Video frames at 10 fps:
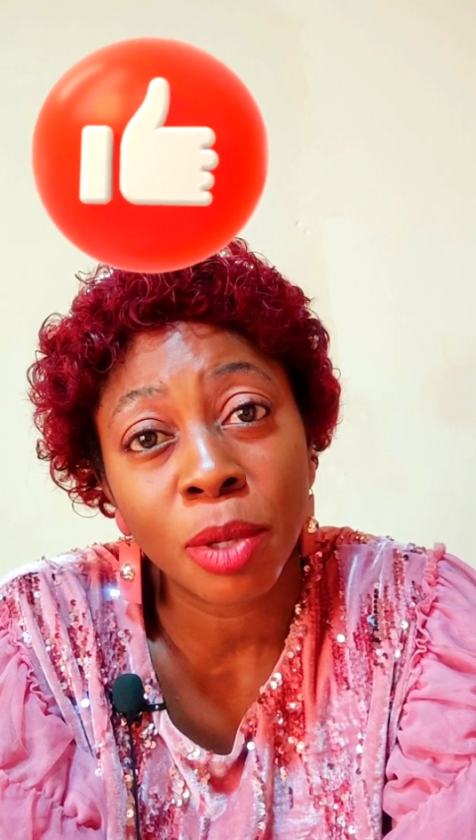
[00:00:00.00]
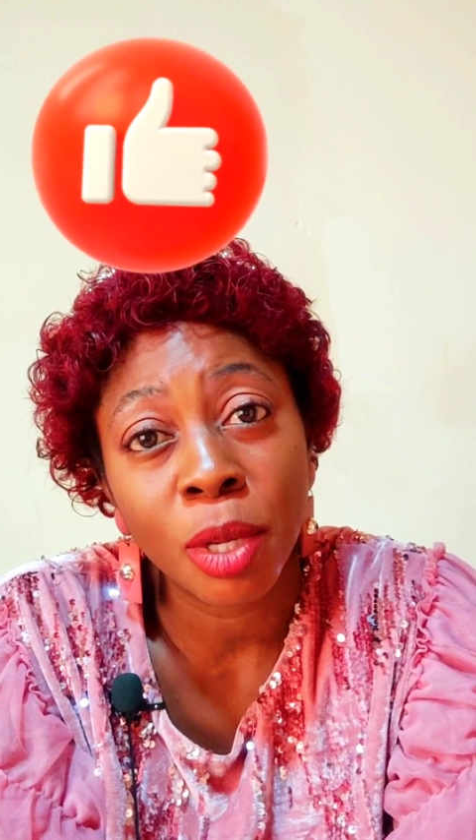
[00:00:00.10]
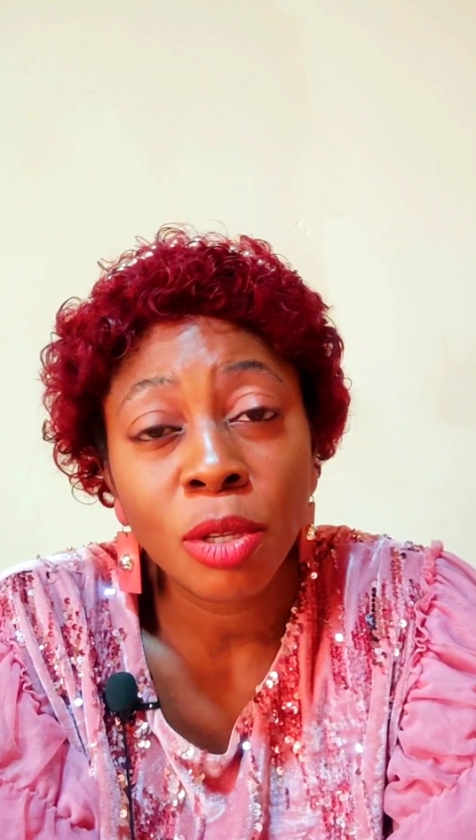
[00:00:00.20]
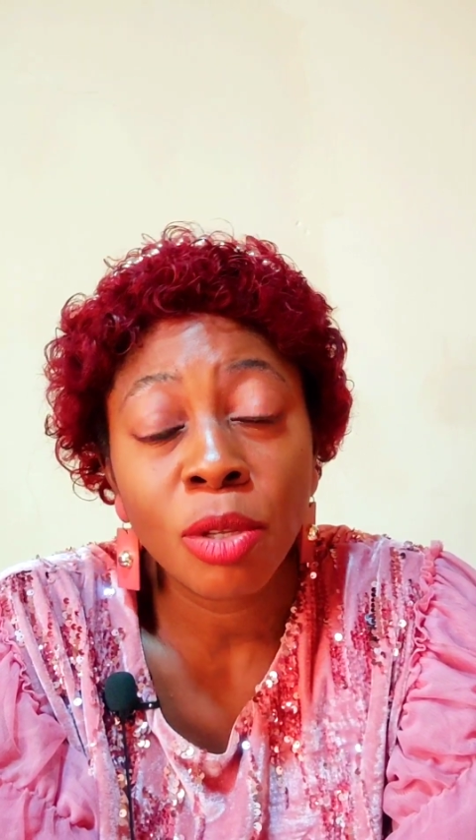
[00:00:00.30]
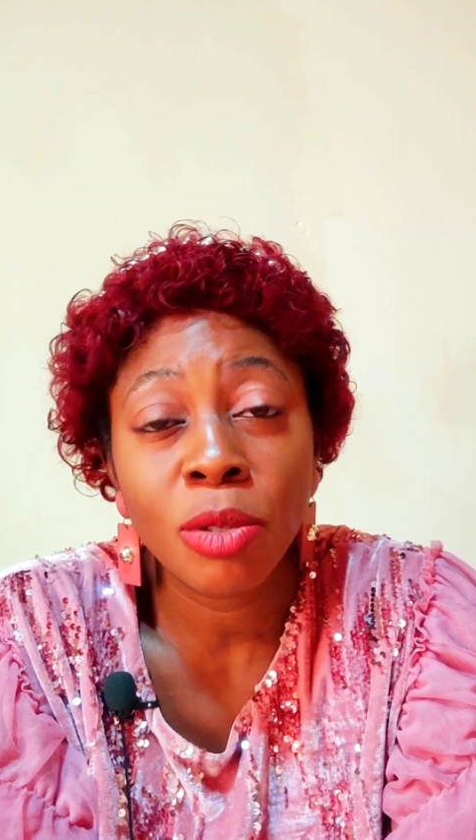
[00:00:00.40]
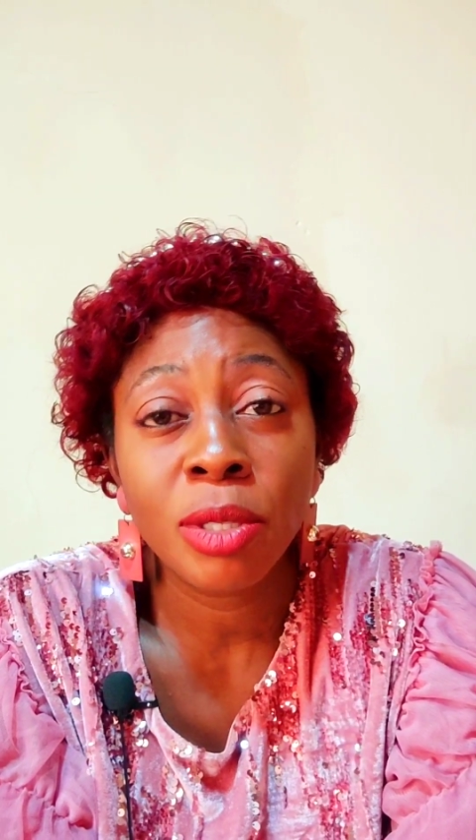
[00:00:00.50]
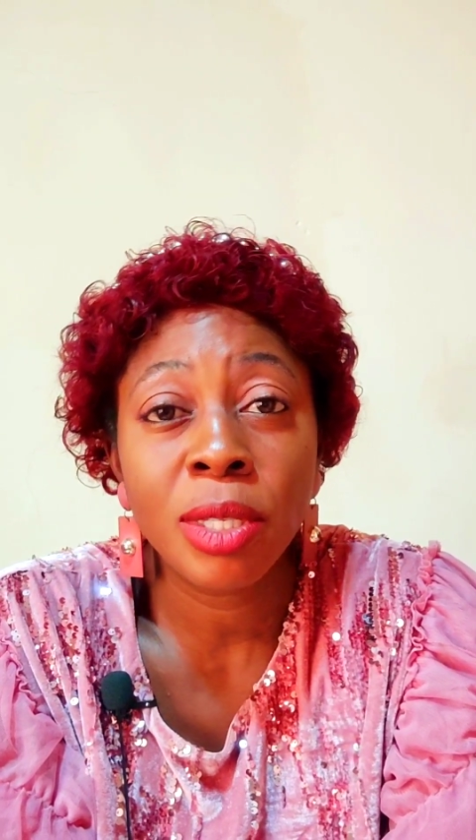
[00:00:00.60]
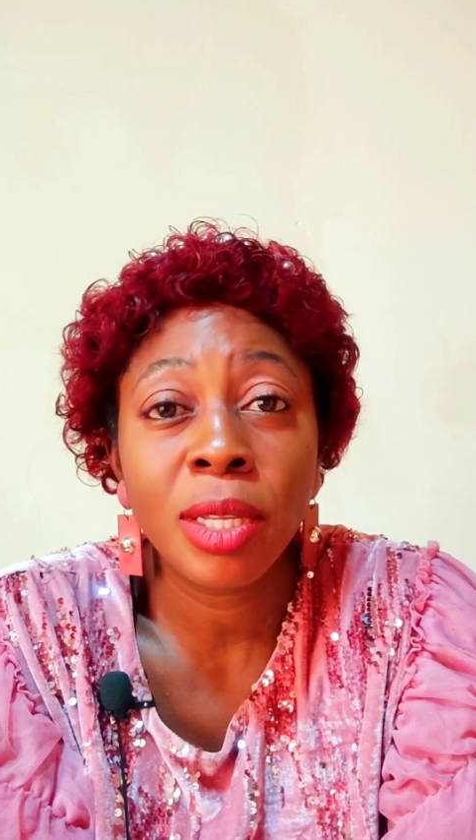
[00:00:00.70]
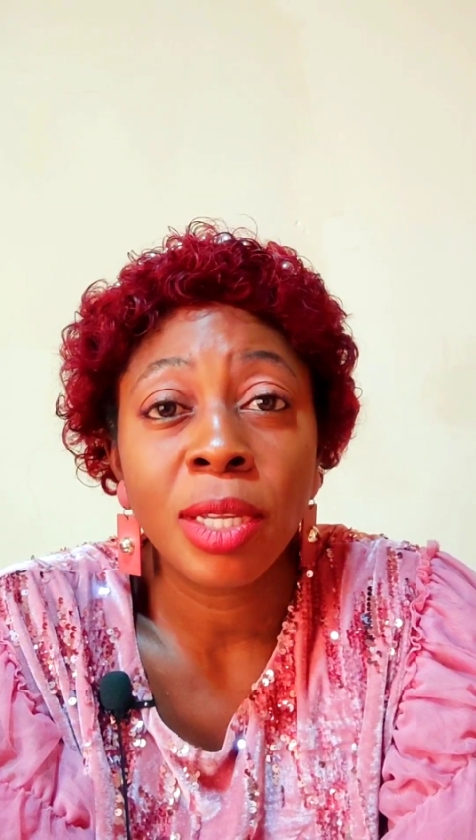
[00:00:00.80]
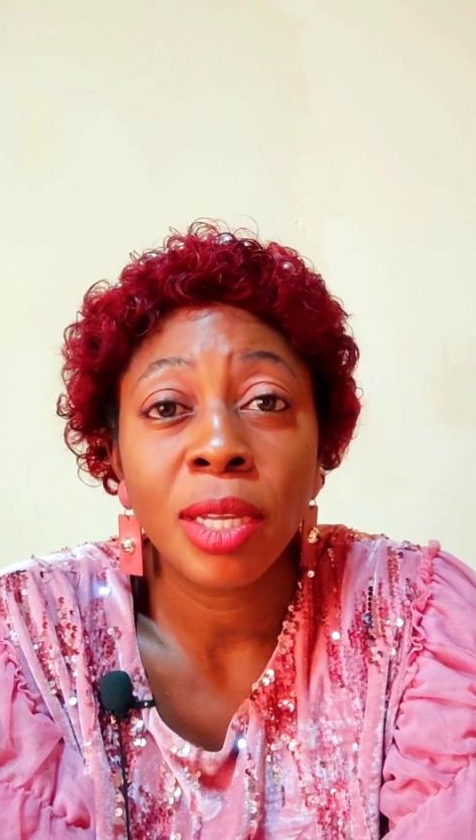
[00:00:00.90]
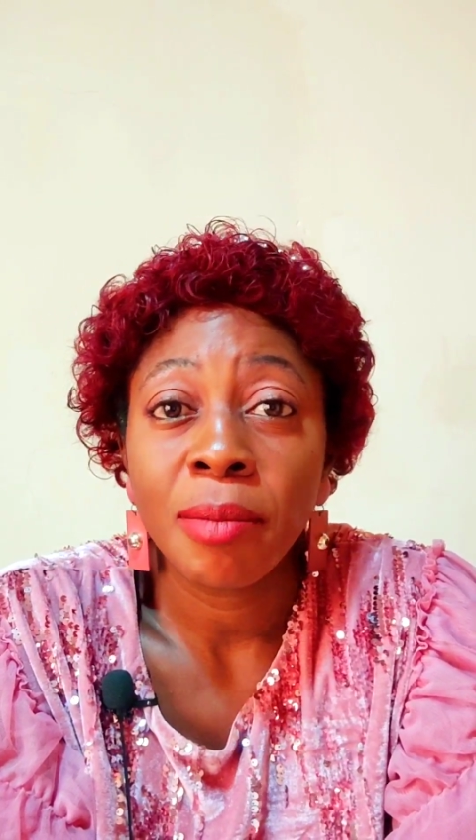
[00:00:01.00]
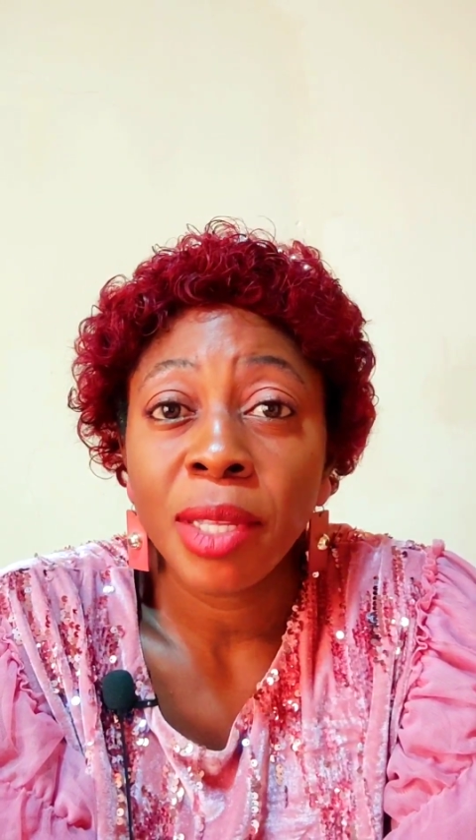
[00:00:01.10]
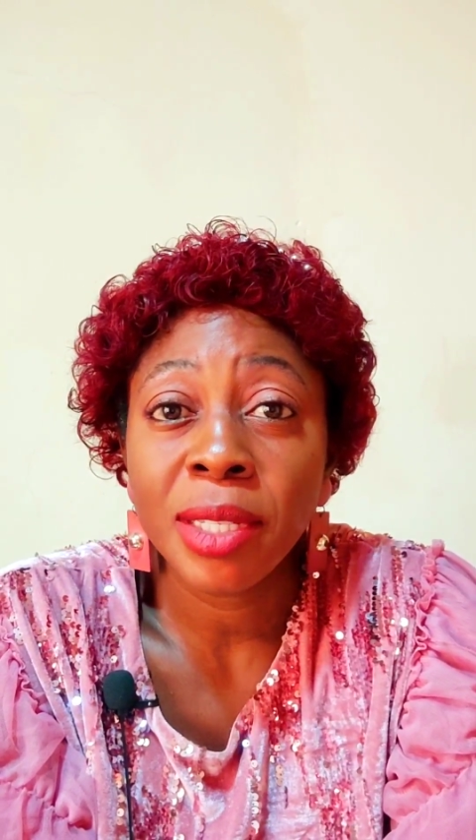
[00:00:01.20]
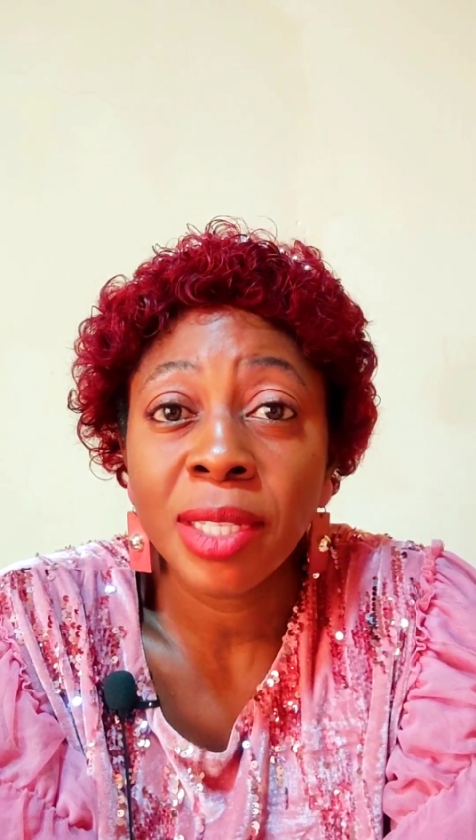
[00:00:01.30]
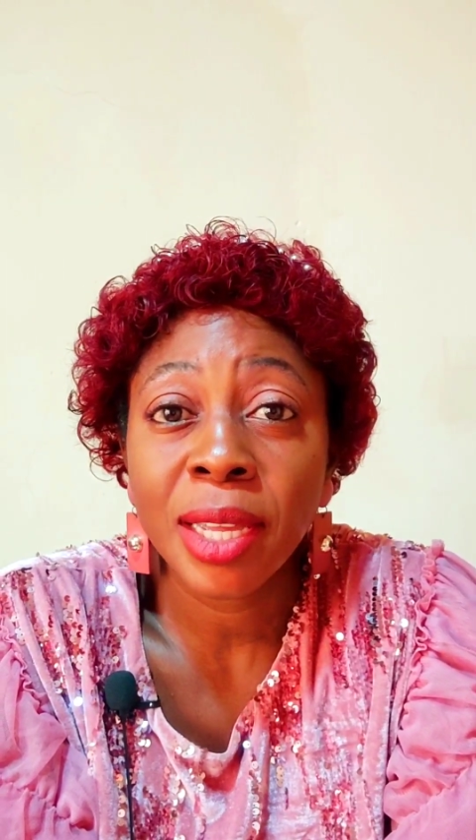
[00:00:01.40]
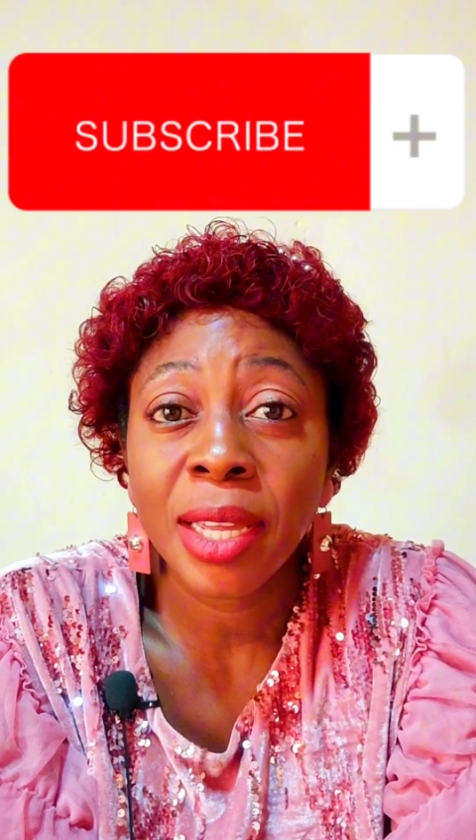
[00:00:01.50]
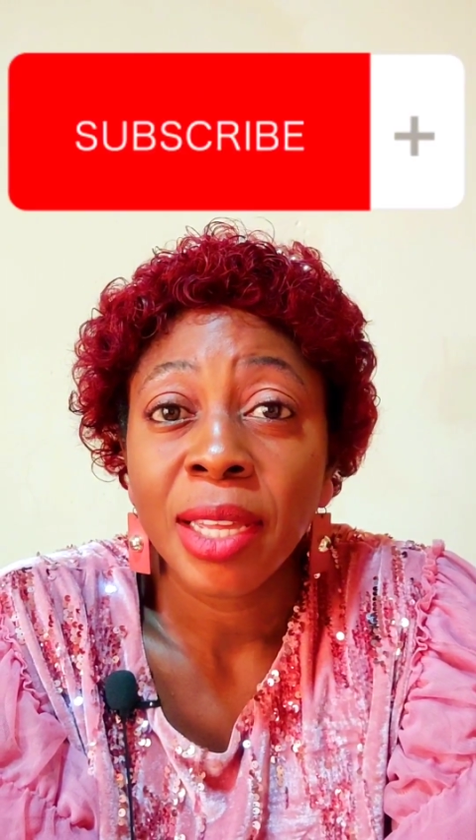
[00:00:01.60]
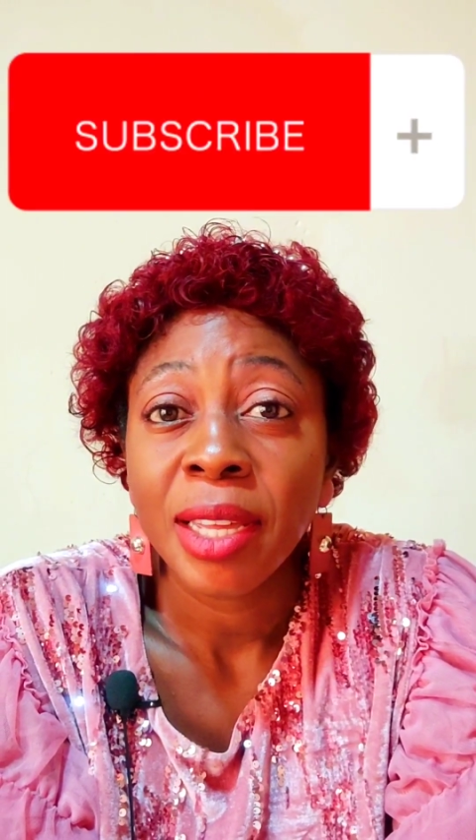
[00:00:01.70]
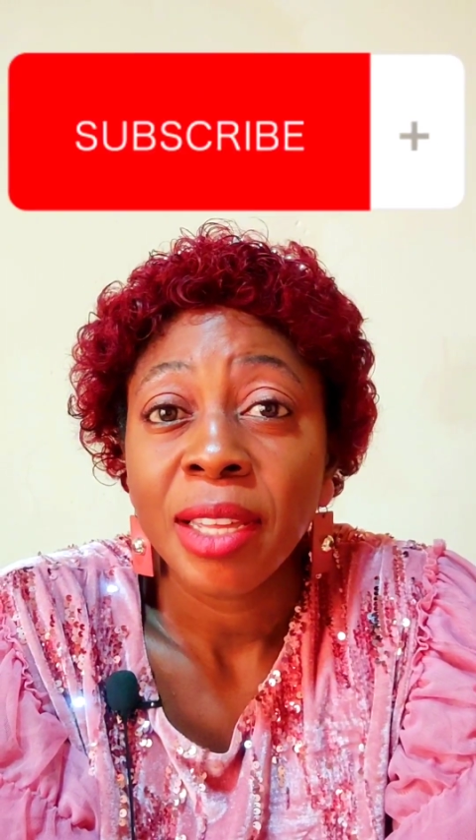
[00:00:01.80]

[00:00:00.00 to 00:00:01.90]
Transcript: So you see me say,